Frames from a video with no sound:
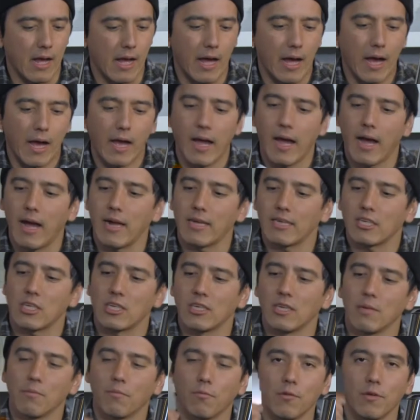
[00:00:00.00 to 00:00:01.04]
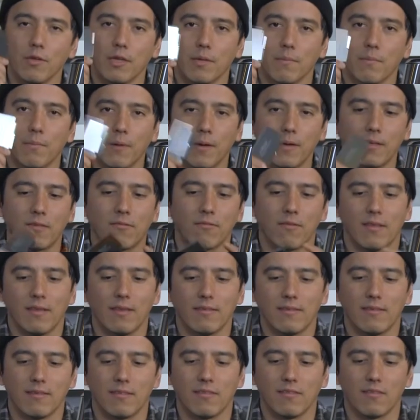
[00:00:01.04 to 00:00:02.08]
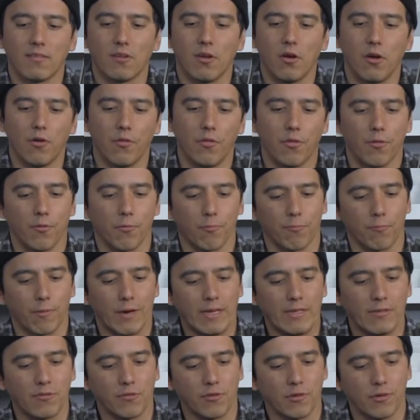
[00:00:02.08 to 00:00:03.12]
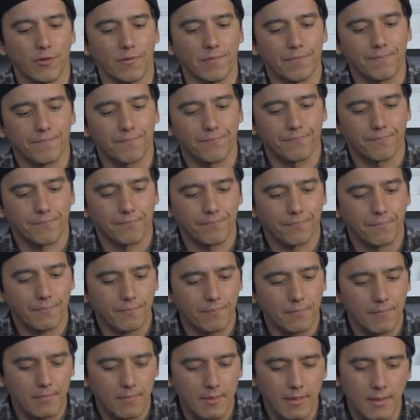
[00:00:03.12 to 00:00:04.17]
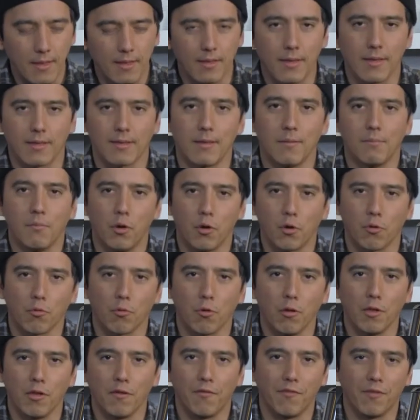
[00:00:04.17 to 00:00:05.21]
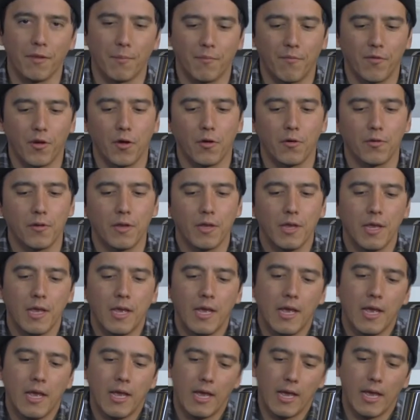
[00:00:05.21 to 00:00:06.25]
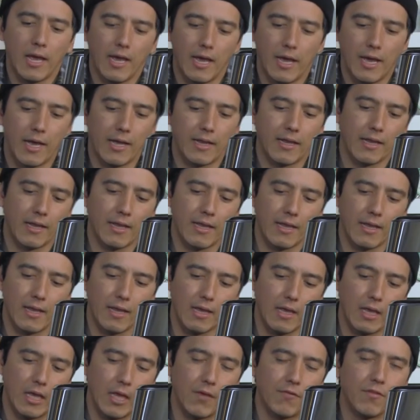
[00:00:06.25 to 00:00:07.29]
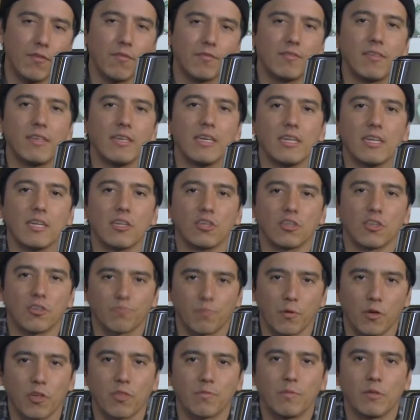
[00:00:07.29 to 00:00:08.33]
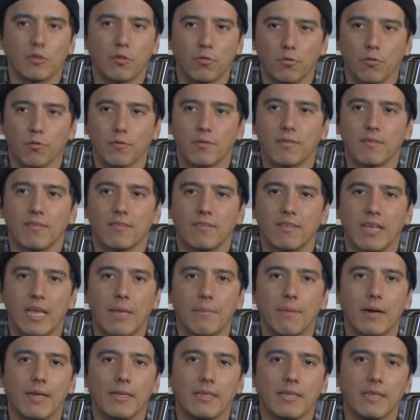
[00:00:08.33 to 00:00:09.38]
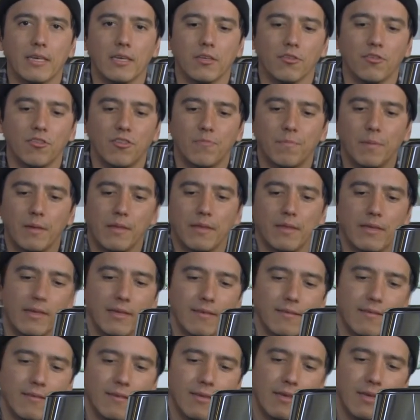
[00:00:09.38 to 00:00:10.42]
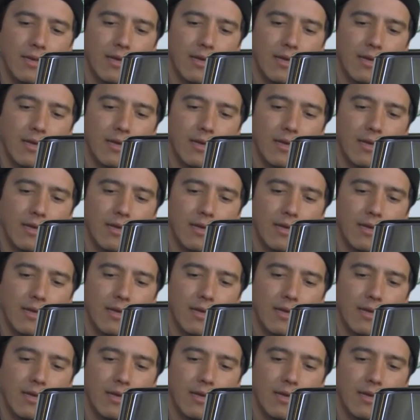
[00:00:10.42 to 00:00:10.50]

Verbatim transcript: I actually am really impressed with. This is called the Razor, like a Motorola flip phone. And if you've seen the disbursement tool, it's the same idea. You spin this